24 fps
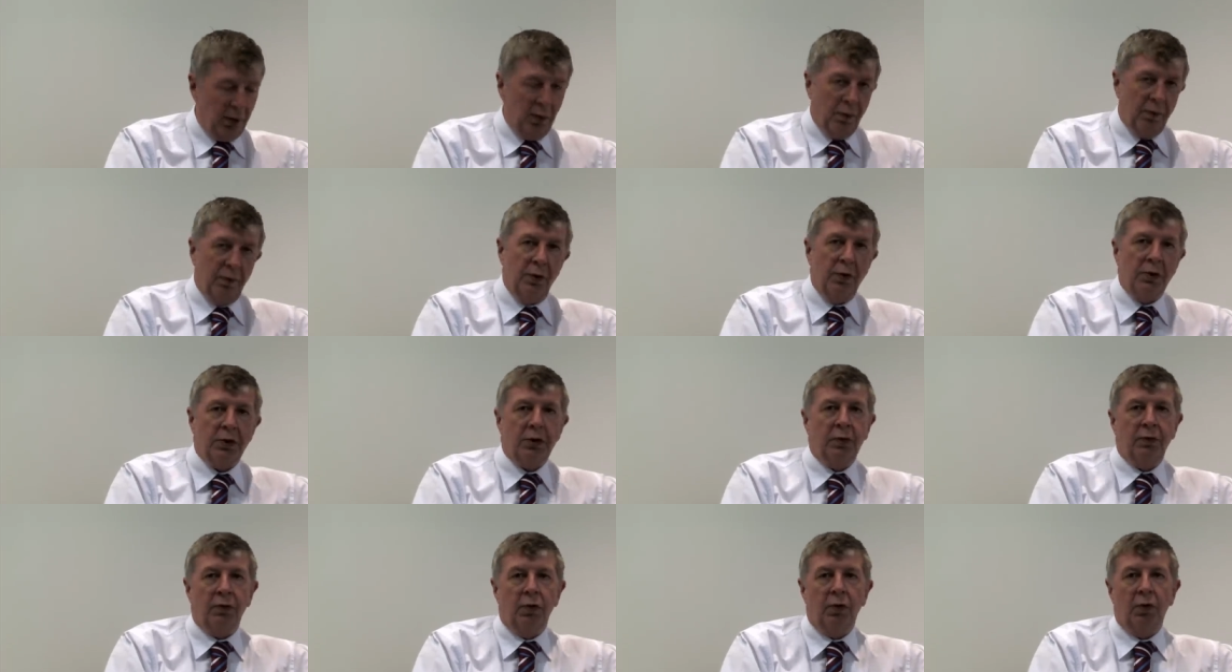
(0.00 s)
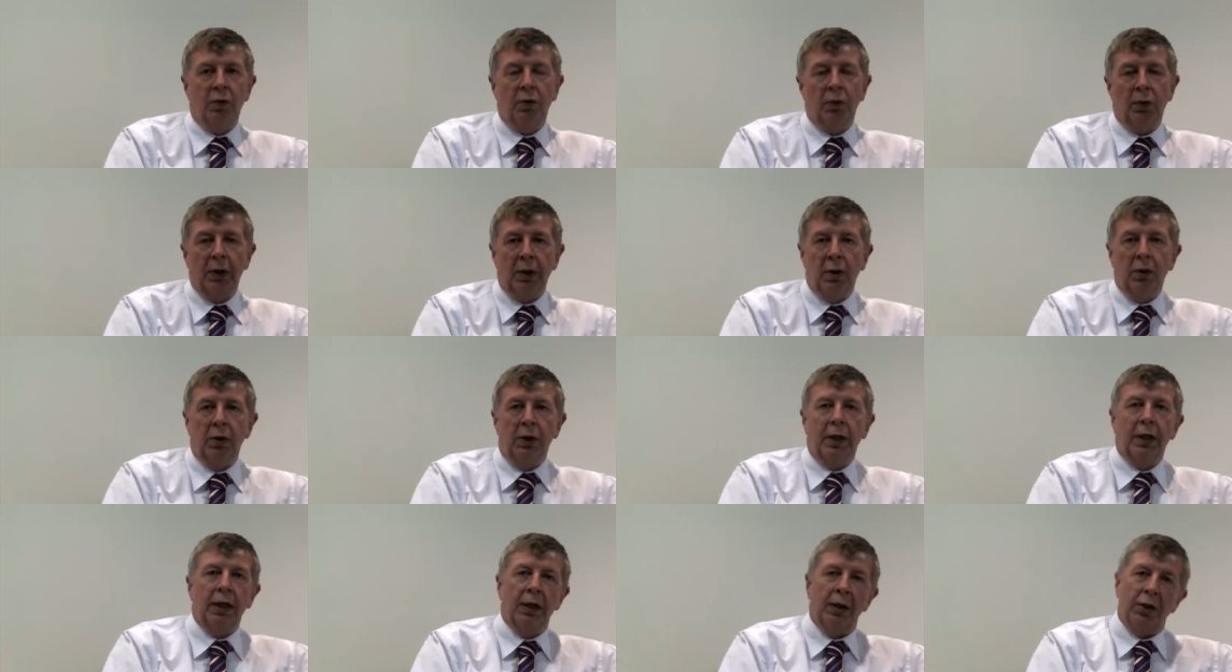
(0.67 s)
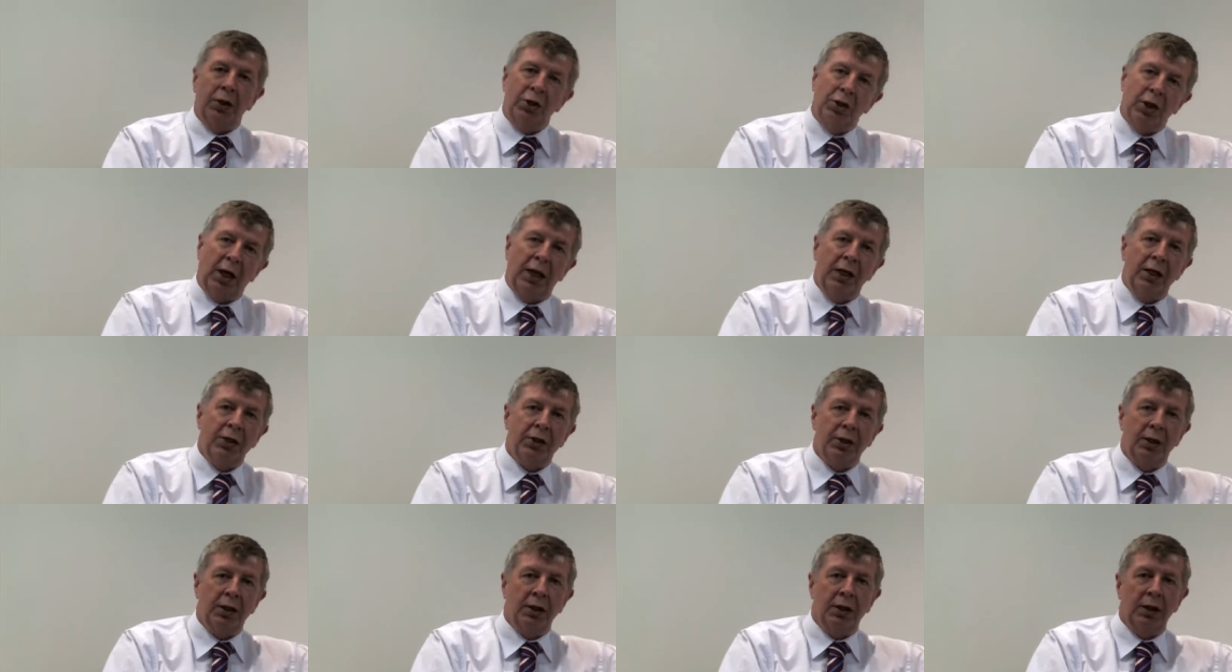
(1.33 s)
First of all, we're looking at
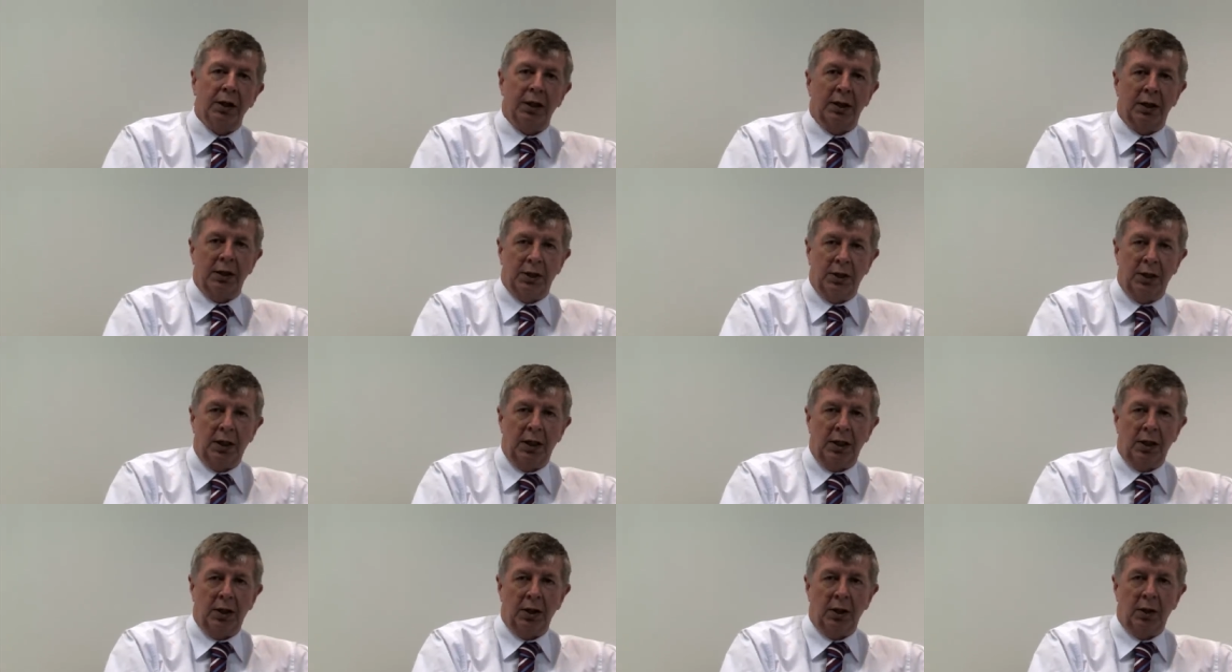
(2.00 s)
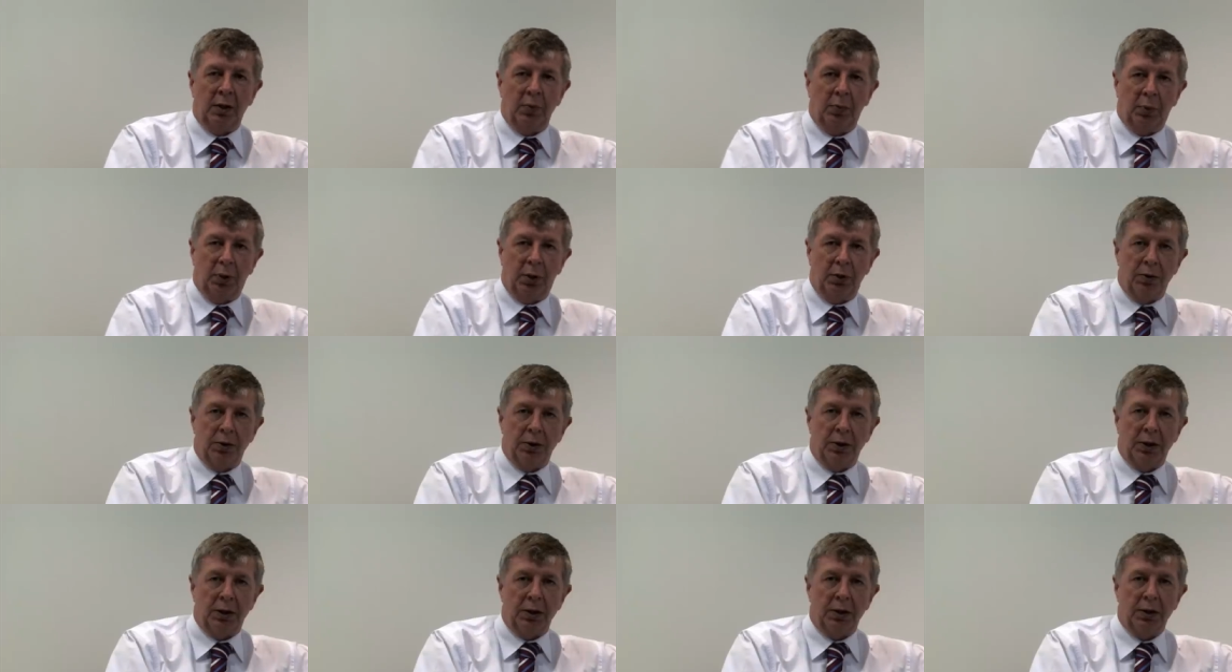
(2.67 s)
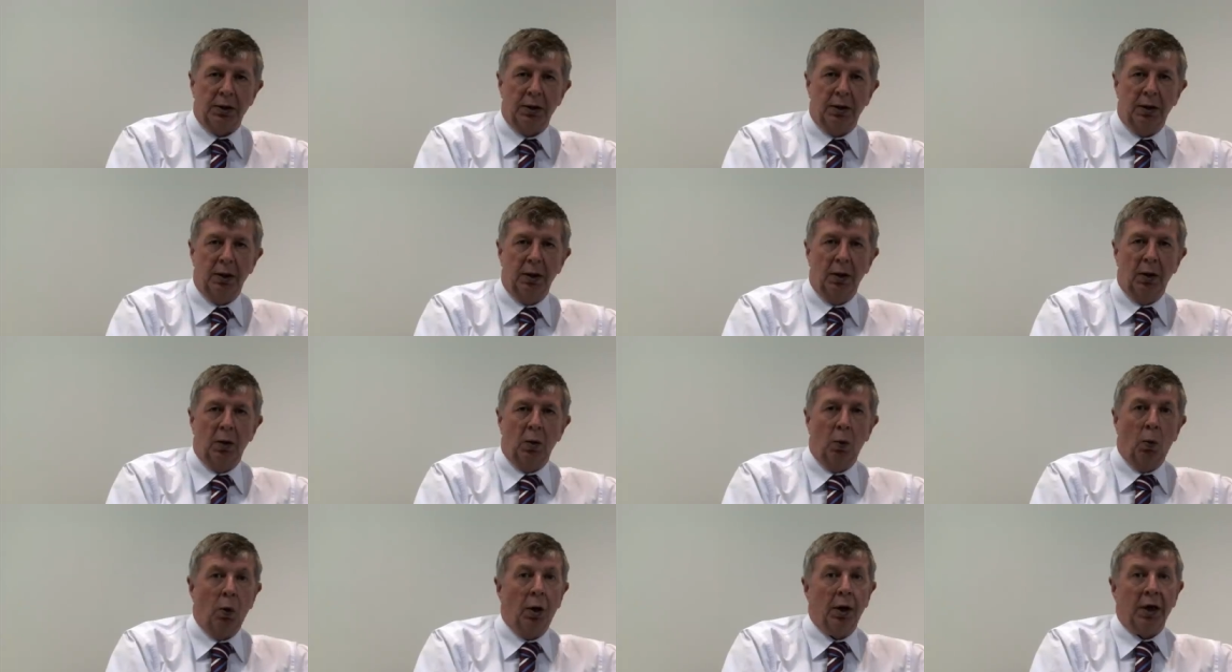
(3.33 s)
changing the consenting process.
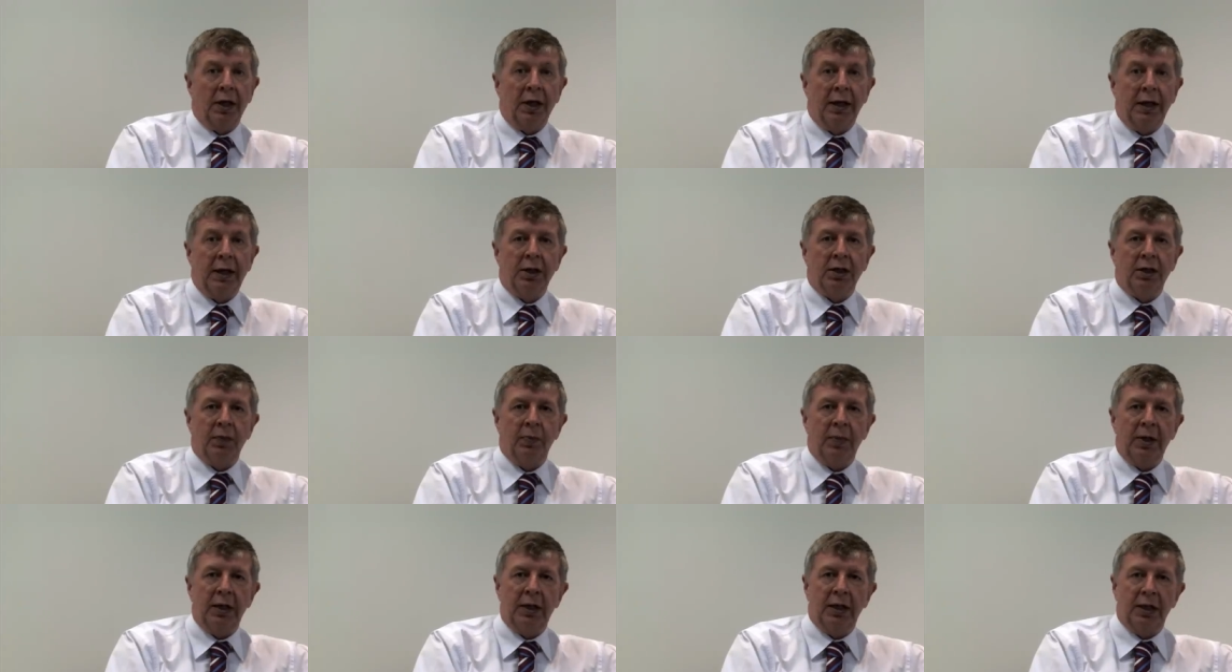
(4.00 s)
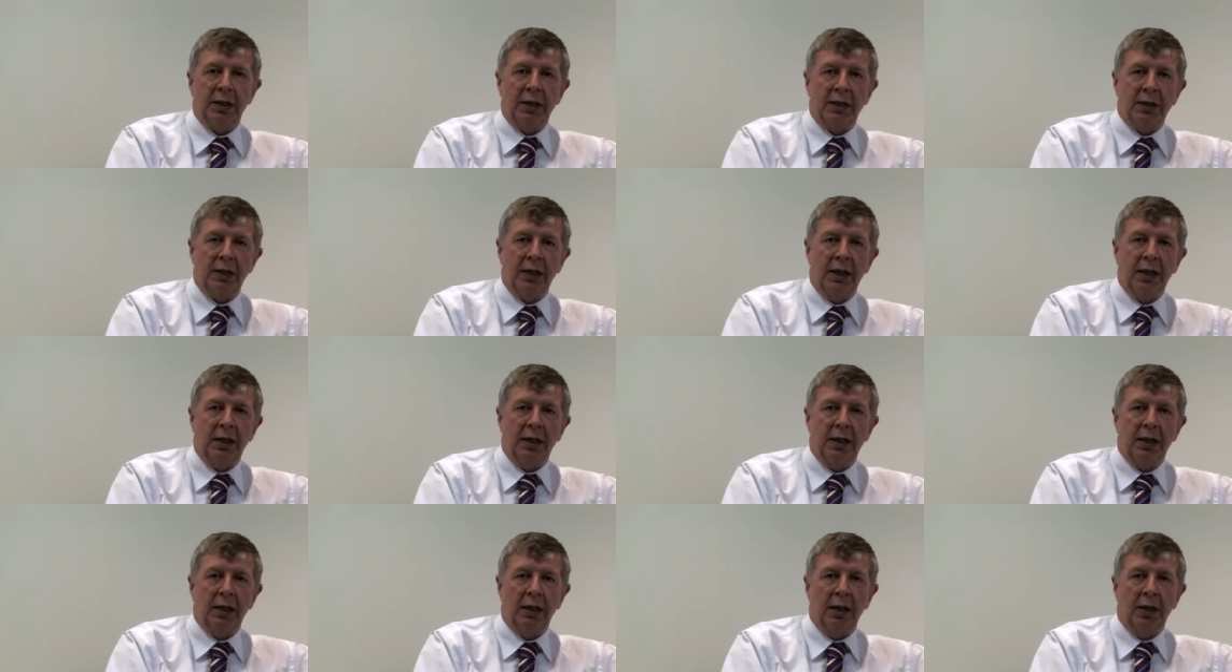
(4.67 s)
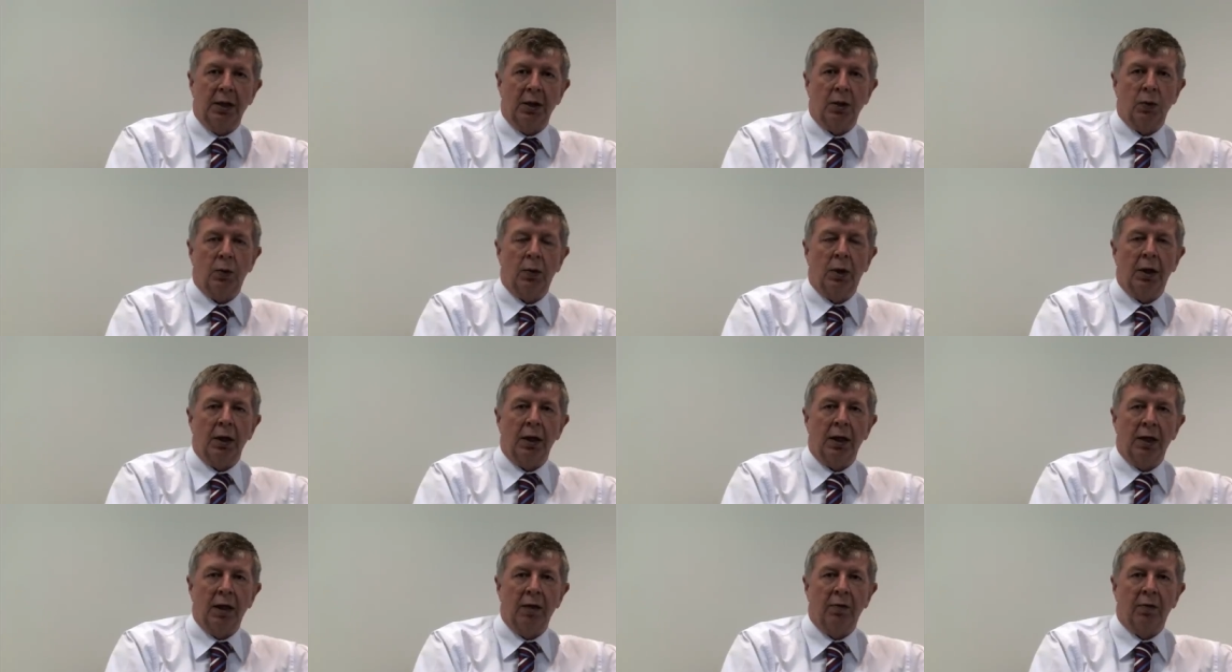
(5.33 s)
What needs to be consented and to
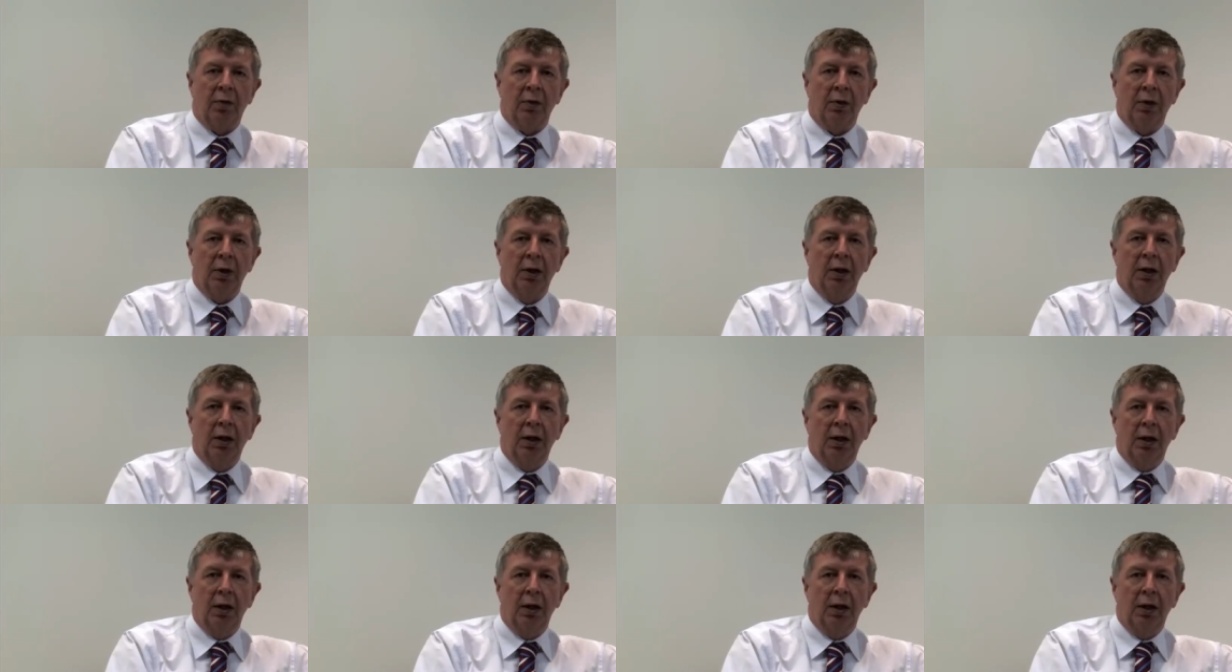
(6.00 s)
what level?